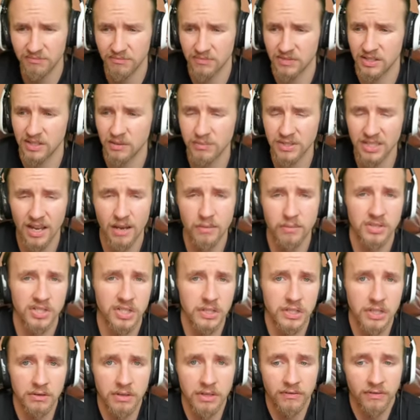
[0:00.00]
sometimes you
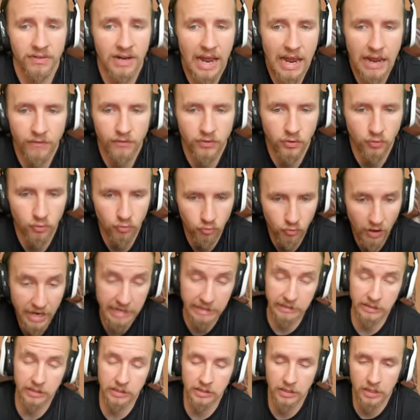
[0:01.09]
don't even have to
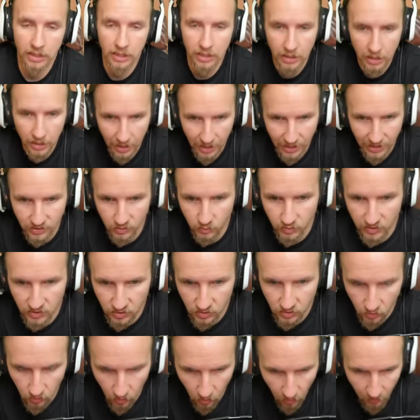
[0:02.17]
race, as we
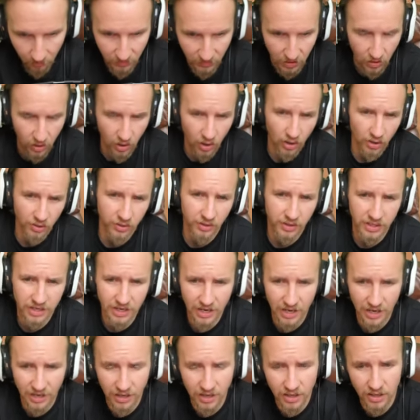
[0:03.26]
saw on the,
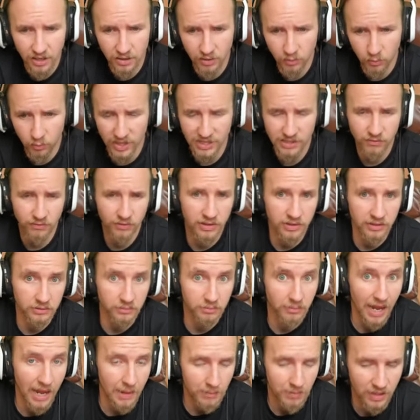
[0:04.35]
uh, the Westfield
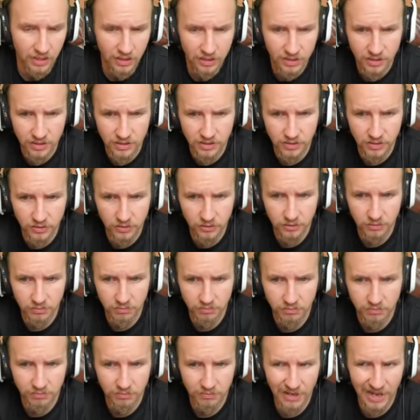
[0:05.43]
map, to
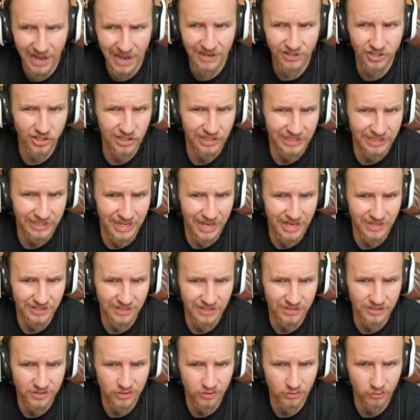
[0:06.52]
actually get
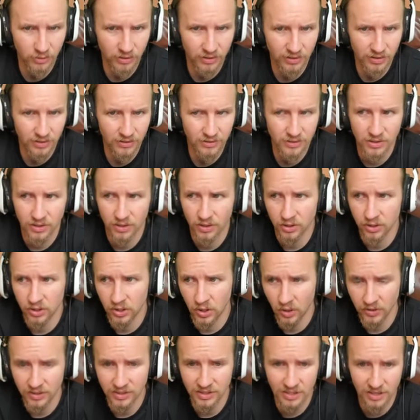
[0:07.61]
into one of those
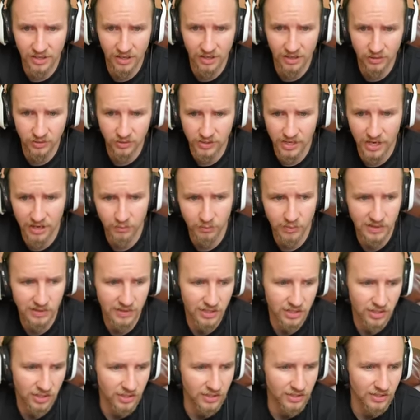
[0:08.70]
god tier hold down
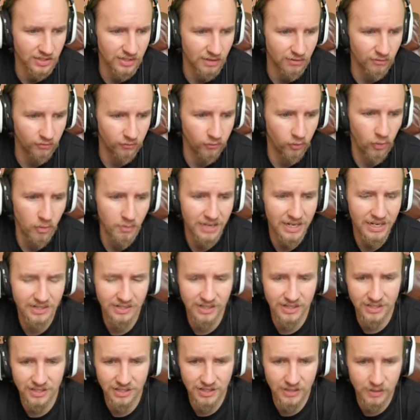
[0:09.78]
positions. Four minutes
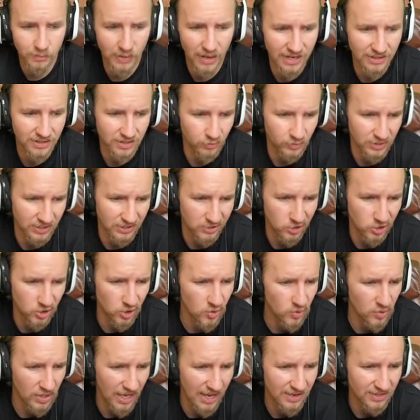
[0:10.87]
into this battle, we've done
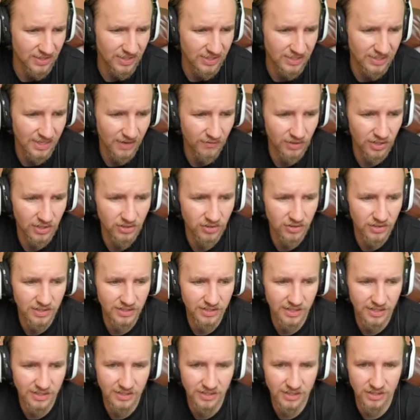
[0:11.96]
2,700
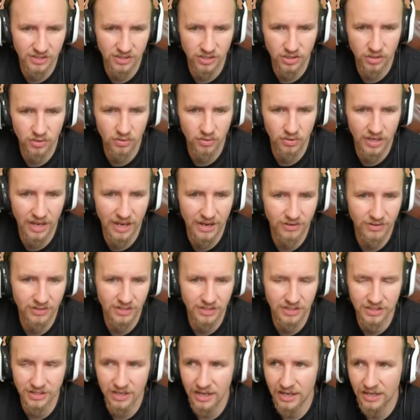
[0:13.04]
assistance,
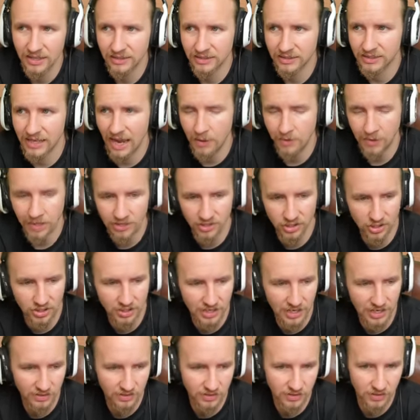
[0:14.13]
2,000 damage
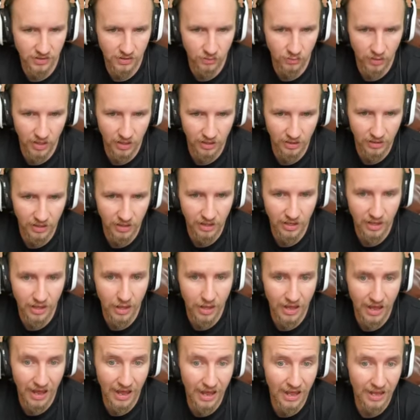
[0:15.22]
dealt as well.
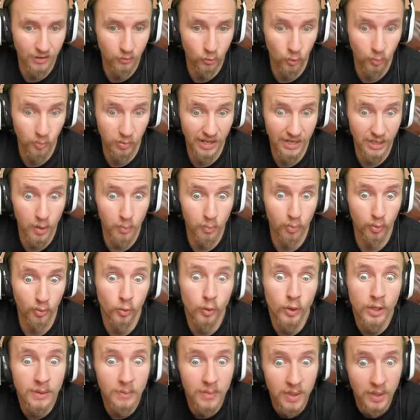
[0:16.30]
And we're playing a
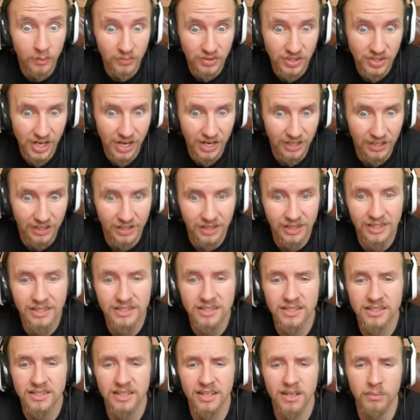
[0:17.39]
premium tank. This
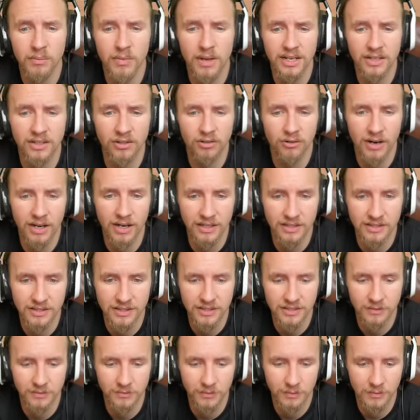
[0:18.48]
is going to make
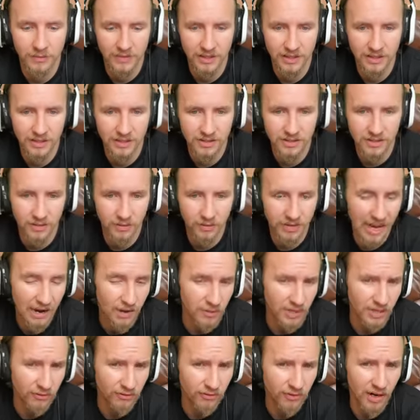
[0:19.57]
credits. So now I'm
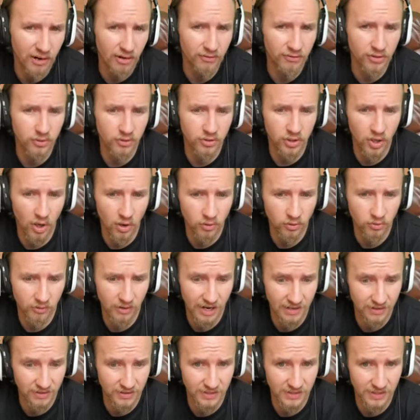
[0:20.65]
going to fire a few gold
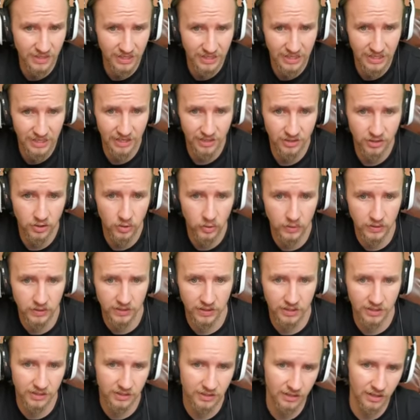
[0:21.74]
rounds at the uh,
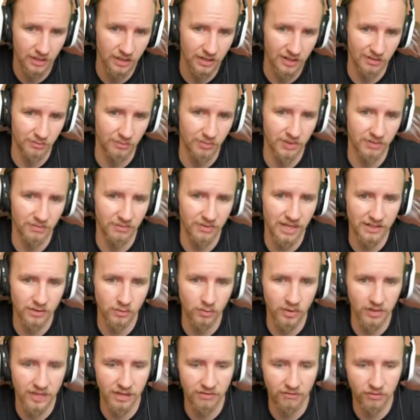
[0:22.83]
tortoise, but that's
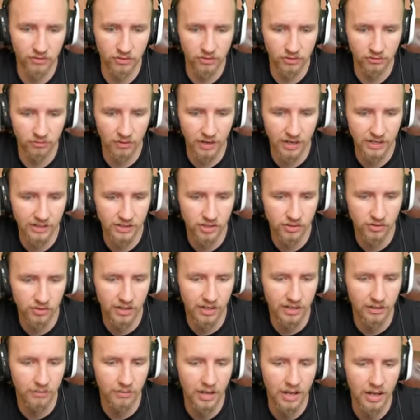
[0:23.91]
what they're for, right? Trying
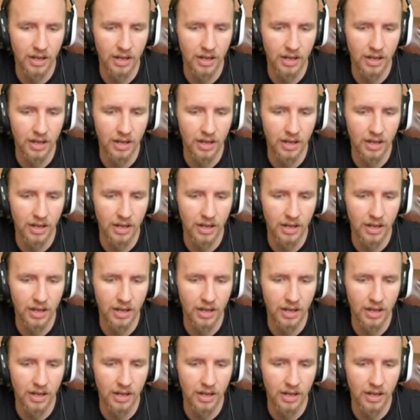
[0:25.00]
to